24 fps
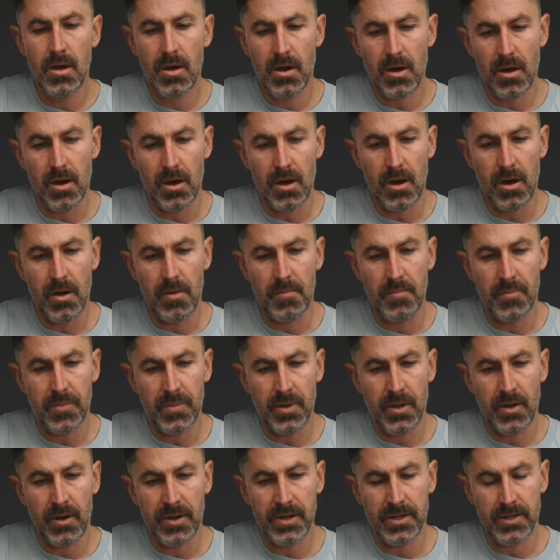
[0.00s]
You
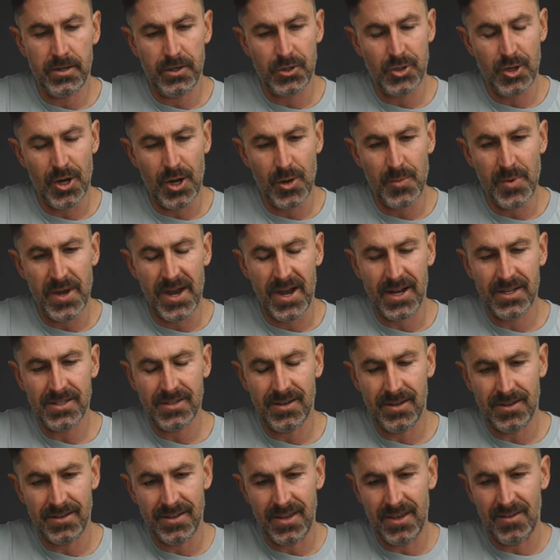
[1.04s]
know, get into drawbacks
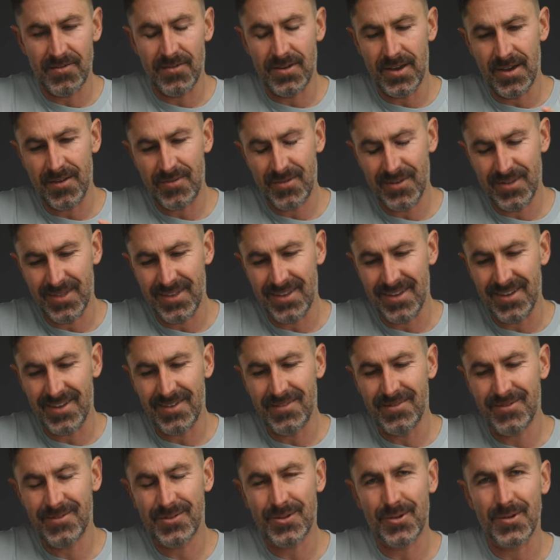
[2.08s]
like the EVF in the
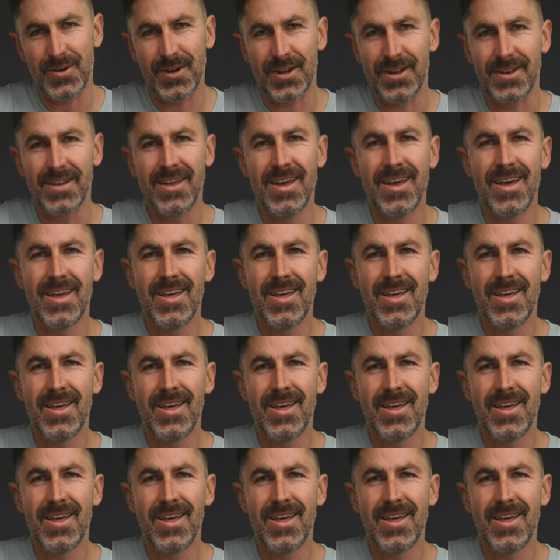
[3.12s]
screen,